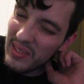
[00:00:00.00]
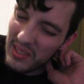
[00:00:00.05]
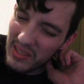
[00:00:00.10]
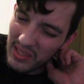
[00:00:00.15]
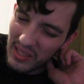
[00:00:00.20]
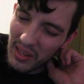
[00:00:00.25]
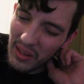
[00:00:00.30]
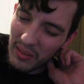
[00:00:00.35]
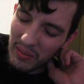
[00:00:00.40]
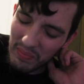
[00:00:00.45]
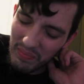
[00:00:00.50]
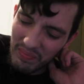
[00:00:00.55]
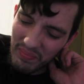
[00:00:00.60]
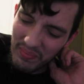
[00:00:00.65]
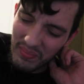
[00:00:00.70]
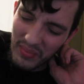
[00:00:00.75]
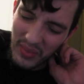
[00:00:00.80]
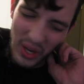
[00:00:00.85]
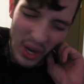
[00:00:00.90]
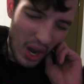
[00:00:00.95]
So,
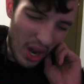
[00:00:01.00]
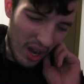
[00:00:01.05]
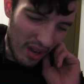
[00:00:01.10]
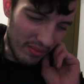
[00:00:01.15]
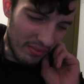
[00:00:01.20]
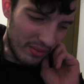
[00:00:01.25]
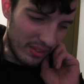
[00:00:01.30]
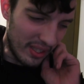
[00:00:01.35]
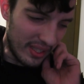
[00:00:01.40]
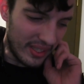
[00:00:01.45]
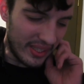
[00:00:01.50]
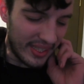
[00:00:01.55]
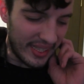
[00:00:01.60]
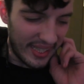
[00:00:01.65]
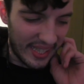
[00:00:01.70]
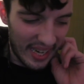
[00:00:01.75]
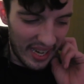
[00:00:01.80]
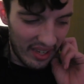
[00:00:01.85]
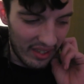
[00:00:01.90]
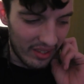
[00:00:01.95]

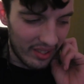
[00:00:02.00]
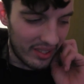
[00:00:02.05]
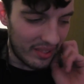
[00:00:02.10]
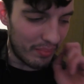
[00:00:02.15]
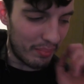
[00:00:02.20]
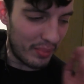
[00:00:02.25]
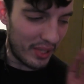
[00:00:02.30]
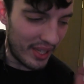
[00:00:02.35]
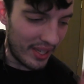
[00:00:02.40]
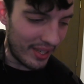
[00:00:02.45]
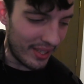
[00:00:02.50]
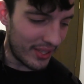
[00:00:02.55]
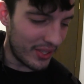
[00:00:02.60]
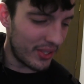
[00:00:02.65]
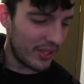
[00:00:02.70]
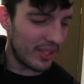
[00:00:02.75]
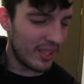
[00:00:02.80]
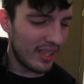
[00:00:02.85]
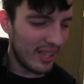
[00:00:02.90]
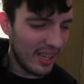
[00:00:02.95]
Coughlin, Galen,
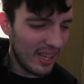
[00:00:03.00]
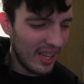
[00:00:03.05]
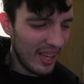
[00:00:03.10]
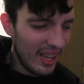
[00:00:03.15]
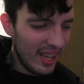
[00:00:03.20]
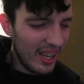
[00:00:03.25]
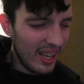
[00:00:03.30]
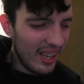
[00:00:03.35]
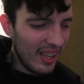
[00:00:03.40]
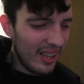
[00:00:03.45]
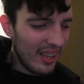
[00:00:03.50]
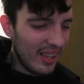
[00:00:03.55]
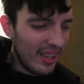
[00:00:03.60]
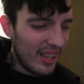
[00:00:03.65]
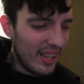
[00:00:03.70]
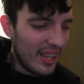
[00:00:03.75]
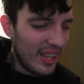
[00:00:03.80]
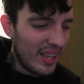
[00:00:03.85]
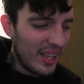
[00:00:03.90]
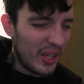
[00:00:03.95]
Peach,
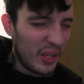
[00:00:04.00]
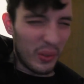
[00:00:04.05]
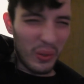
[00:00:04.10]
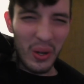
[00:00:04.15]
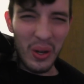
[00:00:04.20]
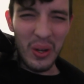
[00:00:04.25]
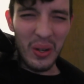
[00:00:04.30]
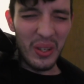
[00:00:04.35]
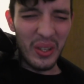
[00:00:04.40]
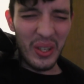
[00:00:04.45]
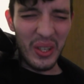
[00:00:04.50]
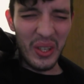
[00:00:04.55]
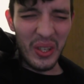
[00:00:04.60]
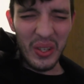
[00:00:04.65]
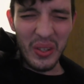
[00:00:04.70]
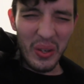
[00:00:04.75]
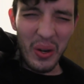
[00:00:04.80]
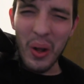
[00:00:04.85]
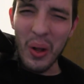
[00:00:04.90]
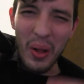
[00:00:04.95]

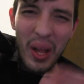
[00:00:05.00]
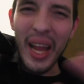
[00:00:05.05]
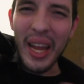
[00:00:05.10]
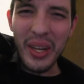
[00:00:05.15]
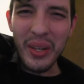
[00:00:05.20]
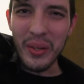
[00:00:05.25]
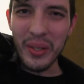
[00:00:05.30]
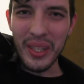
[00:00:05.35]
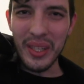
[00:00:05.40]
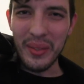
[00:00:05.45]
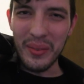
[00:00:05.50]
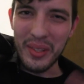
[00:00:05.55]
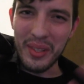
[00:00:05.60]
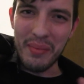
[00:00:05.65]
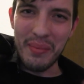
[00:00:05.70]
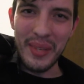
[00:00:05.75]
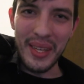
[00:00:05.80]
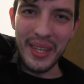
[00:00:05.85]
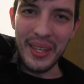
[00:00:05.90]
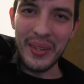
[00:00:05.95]
you're all angry
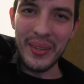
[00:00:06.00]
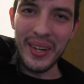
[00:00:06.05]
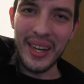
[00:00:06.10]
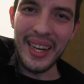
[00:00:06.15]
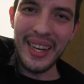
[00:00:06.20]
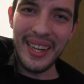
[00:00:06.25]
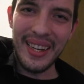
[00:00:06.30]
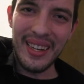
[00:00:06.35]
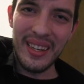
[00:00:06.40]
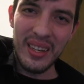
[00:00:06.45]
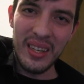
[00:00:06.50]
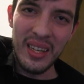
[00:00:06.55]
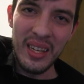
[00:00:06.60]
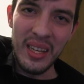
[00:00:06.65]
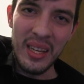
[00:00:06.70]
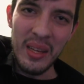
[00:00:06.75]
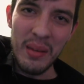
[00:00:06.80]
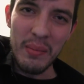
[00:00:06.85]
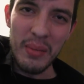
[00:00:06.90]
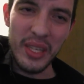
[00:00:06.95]
with me, right?
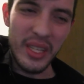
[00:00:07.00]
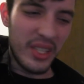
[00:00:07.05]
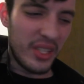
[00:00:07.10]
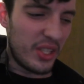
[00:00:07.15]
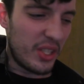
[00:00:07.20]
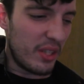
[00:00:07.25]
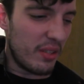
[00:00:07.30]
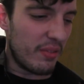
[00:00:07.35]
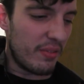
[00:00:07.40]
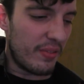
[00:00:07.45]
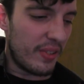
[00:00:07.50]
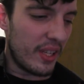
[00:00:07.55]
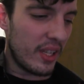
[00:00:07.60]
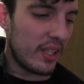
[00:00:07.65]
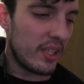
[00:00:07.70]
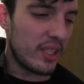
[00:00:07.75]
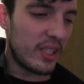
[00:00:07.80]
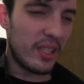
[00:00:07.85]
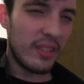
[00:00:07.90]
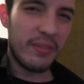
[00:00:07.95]
Because you
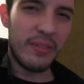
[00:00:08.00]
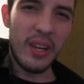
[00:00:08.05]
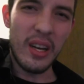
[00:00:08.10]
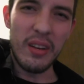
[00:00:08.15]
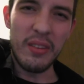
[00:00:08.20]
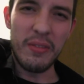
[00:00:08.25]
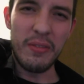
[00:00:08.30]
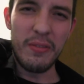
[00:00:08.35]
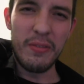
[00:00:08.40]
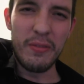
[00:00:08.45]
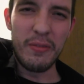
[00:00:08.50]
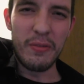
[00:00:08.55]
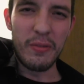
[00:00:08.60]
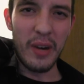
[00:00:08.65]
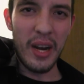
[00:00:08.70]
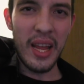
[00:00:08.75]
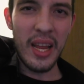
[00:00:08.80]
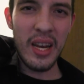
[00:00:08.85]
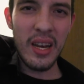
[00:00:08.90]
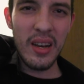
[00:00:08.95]
feel as if a
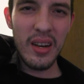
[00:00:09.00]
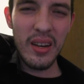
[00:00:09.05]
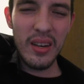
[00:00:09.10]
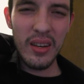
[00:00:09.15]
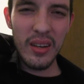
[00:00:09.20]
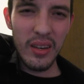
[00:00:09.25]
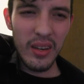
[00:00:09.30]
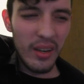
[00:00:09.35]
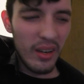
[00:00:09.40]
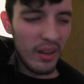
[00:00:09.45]
friend